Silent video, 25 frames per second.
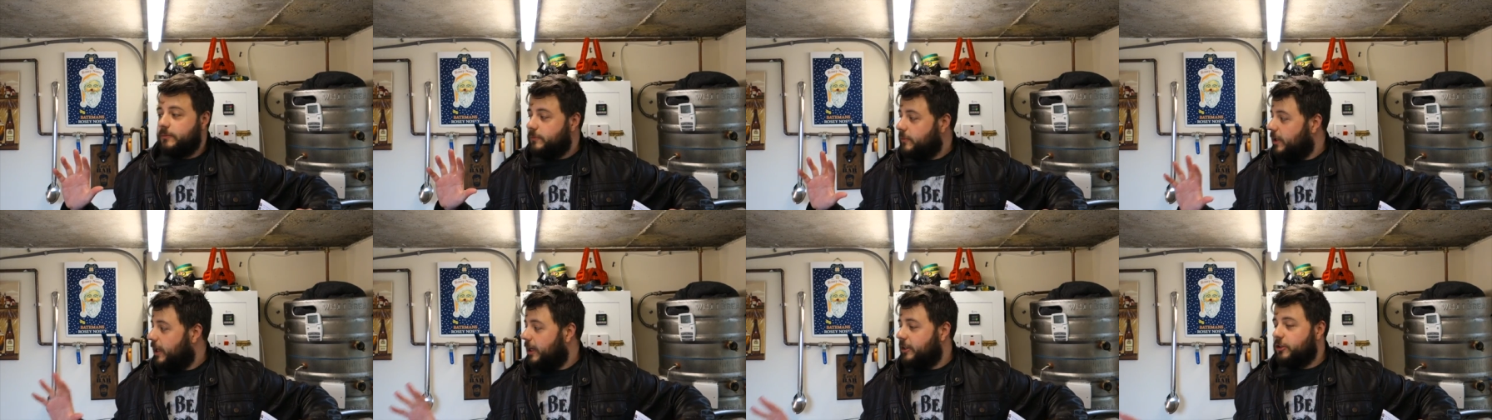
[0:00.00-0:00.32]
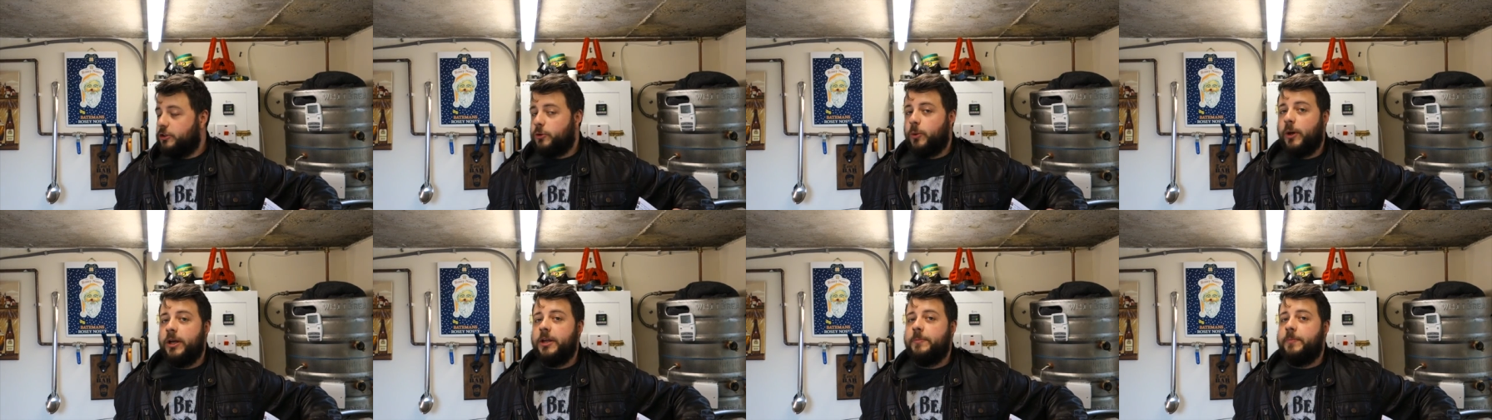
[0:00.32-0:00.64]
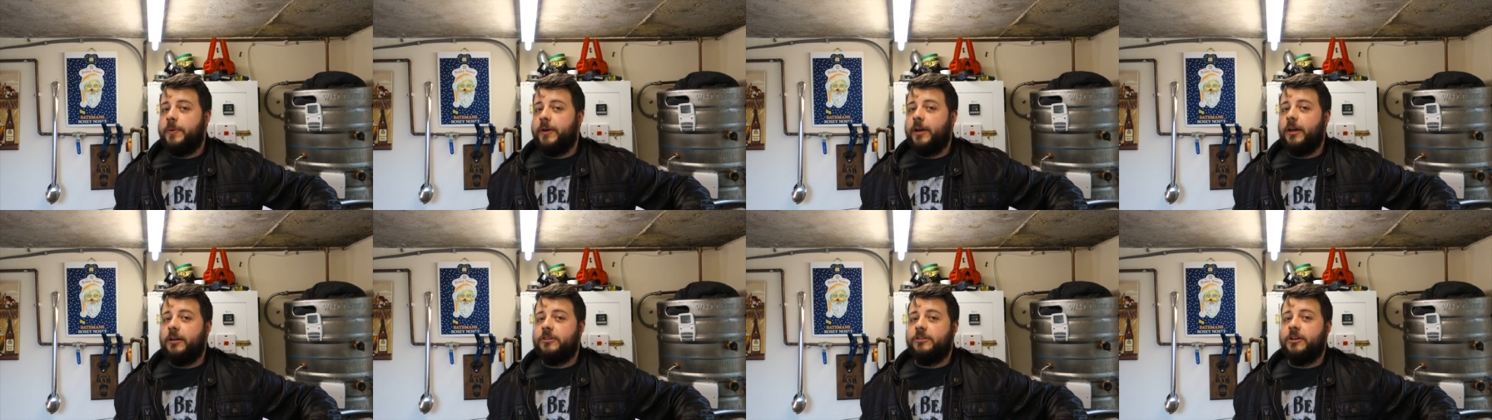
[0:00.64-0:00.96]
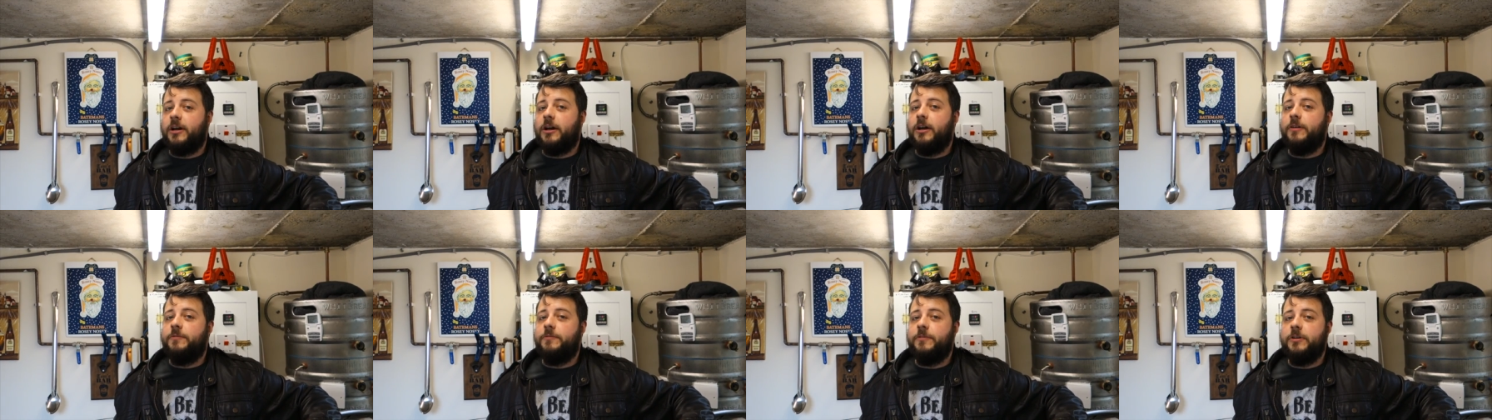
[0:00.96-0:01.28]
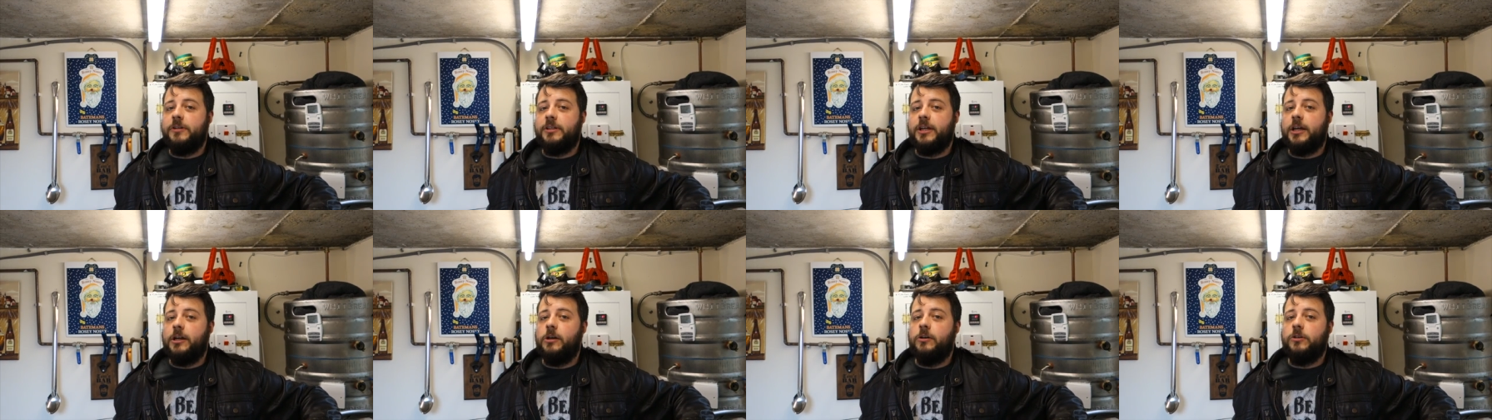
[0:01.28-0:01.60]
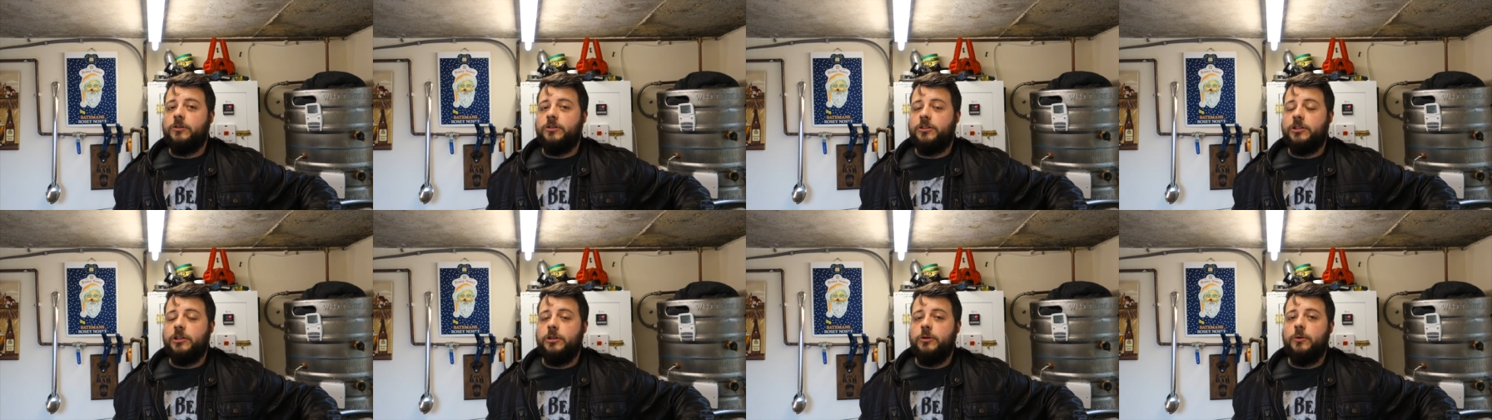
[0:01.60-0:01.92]
Like twenty P S I for a day or
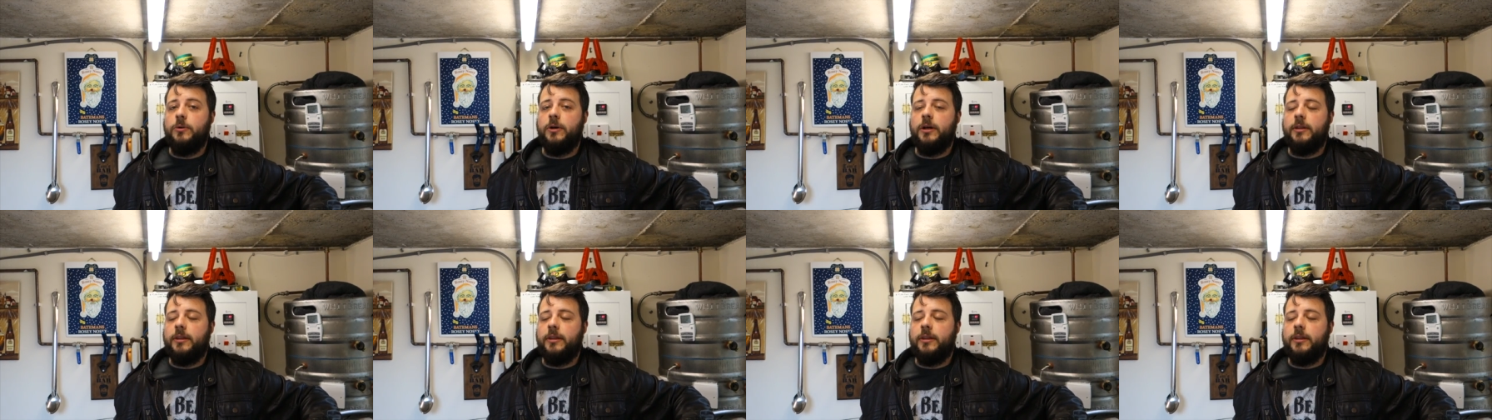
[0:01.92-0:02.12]
two,